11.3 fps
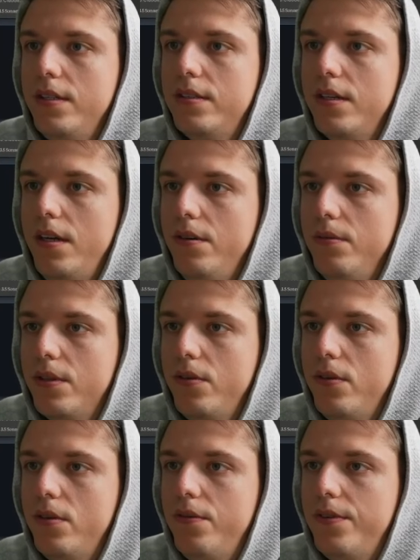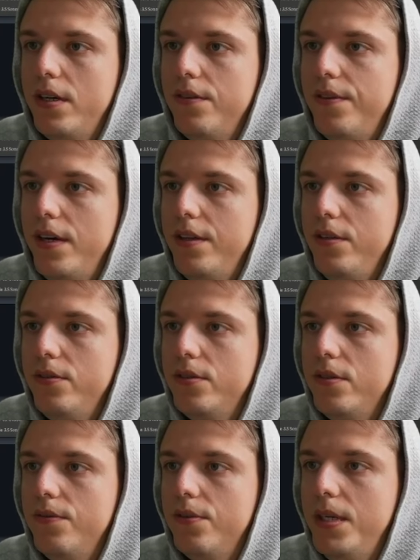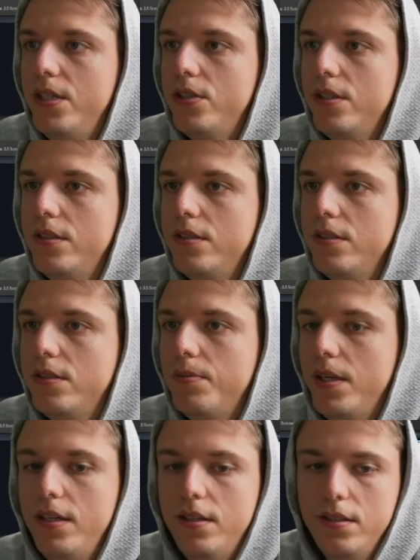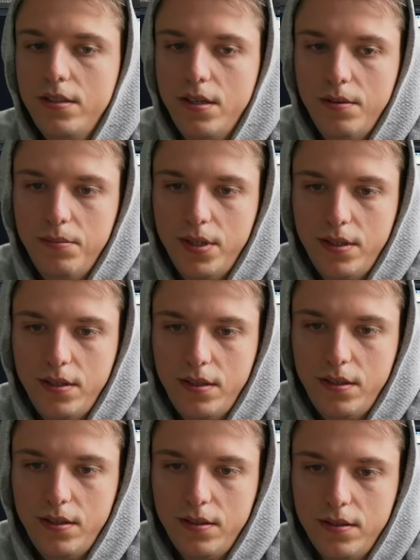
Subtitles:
Sign in with Google, verify the user information is displayed in the top bar.